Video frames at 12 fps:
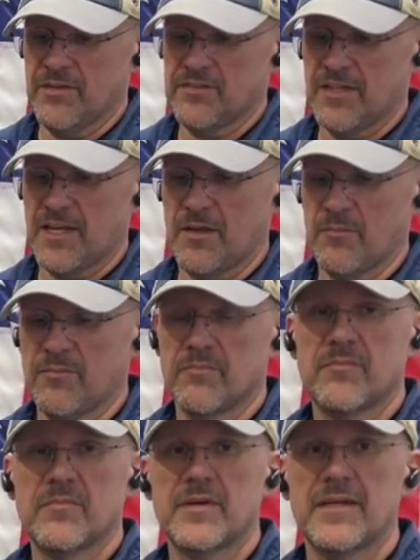the same
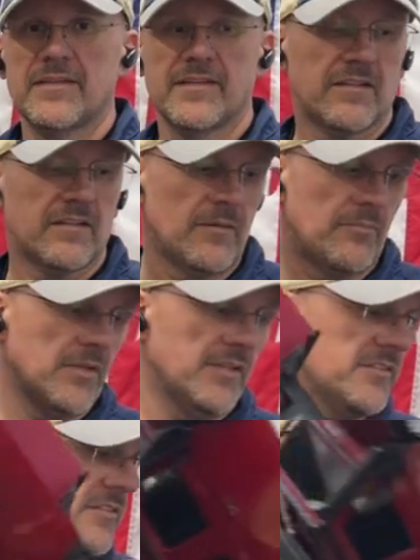in the
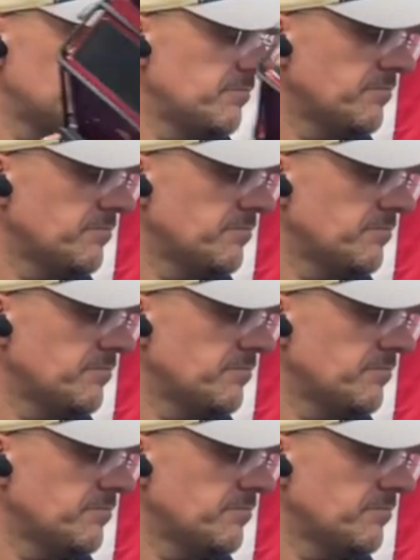clipless.